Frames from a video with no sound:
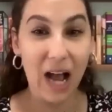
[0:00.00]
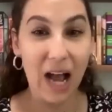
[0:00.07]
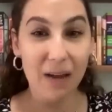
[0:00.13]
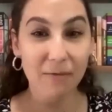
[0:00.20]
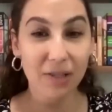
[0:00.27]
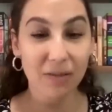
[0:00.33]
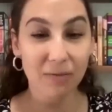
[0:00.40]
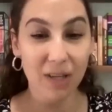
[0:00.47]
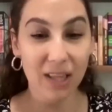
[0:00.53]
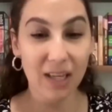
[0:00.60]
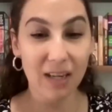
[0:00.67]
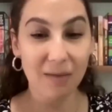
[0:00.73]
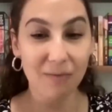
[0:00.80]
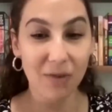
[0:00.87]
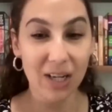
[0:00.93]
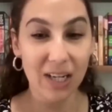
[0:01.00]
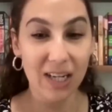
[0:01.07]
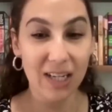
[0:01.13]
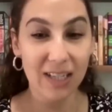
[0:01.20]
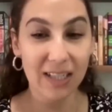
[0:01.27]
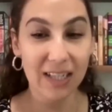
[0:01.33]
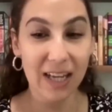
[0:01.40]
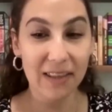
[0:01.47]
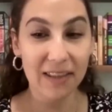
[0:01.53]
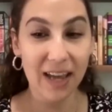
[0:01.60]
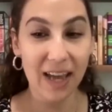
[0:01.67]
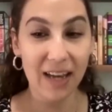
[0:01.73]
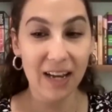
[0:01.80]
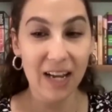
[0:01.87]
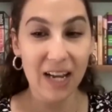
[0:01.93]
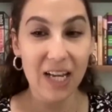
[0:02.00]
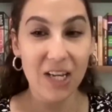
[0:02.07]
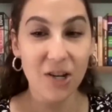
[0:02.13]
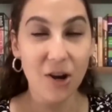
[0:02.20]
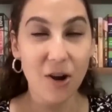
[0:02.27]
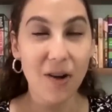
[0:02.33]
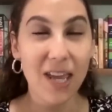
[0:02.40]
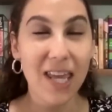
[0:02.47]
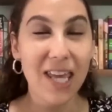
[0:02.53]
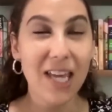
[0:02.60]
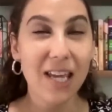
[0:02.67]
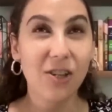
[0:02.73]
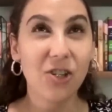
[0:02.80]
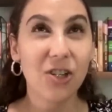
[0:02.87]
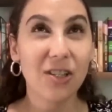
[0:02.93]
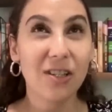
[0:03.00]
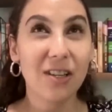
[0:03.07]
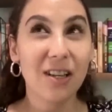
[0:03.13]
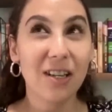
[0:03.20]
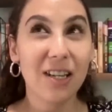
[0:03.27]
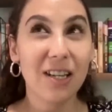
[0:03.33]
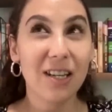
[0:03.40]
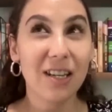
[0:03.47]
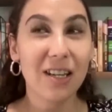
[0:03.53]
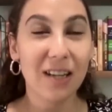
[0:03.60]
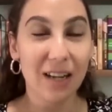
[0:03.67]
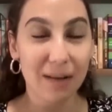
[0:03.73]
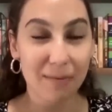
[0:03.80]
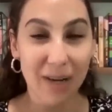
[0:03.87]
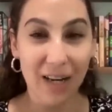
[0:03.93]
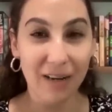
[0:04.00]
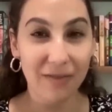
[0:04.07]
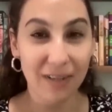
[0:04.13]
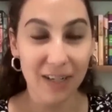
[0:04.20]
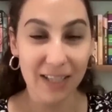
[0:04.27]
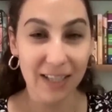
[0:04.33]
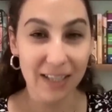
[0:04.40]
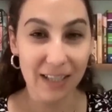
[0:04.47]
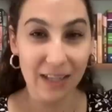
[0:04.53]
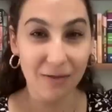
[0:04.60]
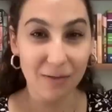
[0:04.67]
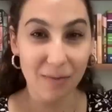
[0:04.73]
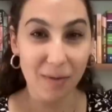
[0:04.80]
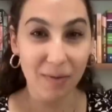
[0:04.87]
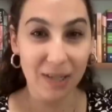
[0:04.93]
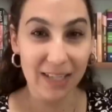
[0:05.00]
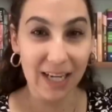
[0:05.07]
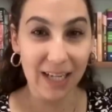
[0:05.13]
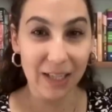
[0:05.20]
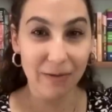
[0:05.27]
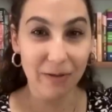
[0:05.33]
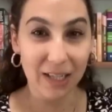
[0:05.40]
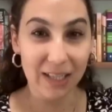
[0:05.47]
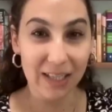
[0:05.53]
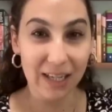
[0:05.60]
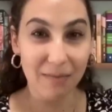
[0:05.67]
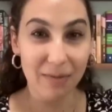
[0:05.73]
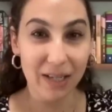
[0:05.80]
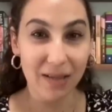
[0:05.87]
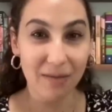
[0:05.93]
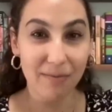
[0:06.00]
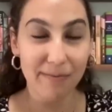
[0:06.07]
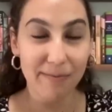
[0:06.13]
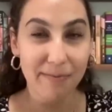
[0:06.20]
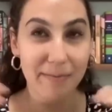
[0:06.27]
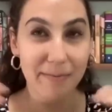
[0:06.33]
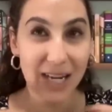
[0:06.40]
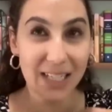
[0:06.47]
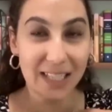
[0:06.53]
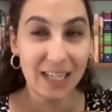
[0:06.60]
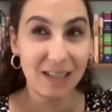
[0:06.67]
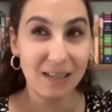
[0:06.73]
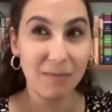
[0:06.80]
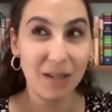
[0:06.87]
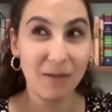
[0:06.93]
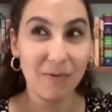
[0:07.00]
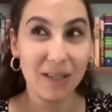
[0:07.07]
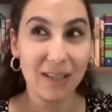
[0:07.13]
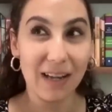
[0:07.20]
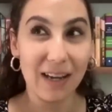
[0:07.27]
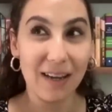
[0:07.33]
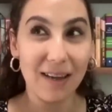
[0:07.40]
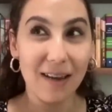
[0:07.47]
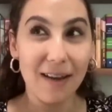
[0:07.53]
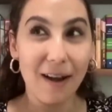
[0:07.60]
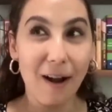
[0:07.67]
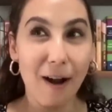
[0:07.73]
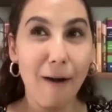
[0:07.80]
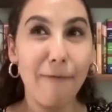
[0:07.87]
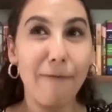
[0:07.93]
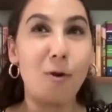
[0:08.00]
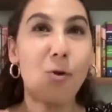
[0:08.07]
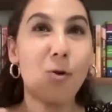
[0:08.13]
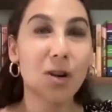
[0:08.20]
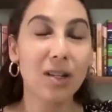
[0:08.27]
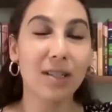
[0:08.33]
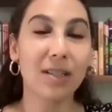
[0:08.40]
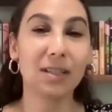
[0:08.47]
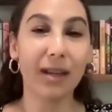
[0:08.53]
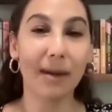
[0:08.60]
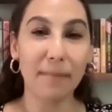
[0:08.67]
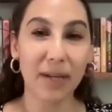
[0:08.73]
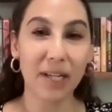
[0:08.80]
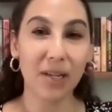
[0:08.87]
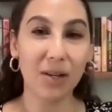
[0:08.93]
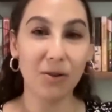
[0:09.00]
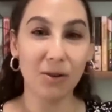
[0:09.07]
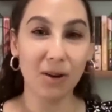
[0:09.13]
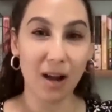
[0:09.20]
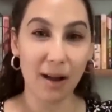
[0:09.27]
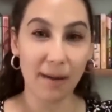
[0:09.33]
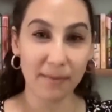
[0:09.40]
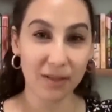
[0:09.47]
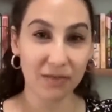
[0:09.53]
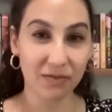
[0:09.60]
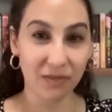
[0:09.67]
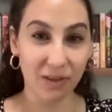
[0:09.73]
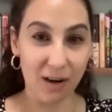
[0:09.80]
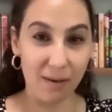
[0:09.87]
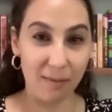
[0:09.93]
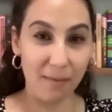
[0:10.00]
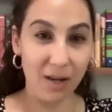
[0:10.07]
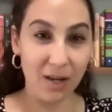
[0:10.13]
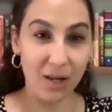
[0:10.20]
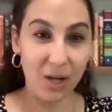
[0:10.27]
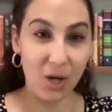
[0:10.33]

I was with him when he said that, you know, it should, and I'm paraphrasing because I don't remember exactly what mm-hmm. he said, but my sentiment was like, of course, somebody who comes from